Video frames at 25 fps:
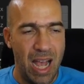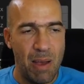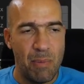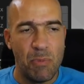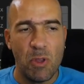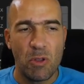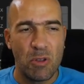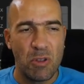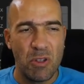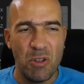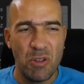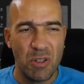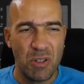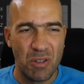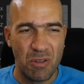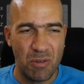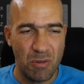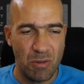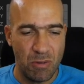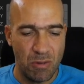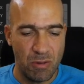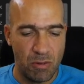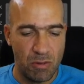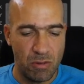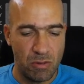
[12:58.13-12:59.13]
I'm not used
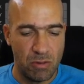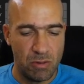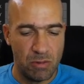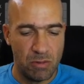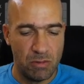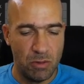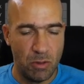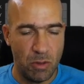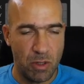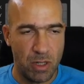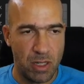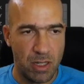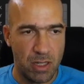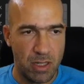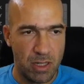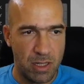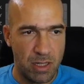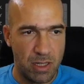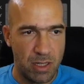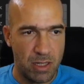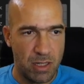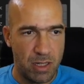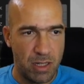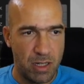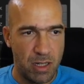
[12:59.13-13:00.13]
to doing
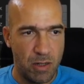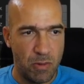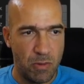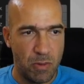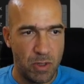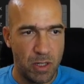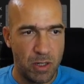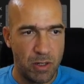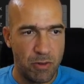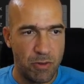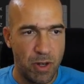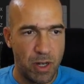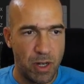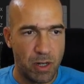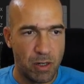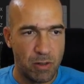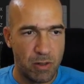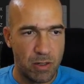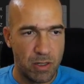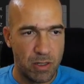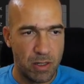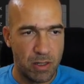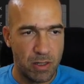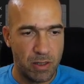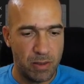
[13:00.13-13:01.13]
this with the 3D
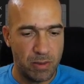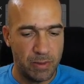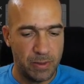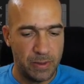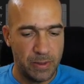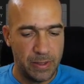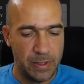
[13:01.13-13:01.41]
cursor.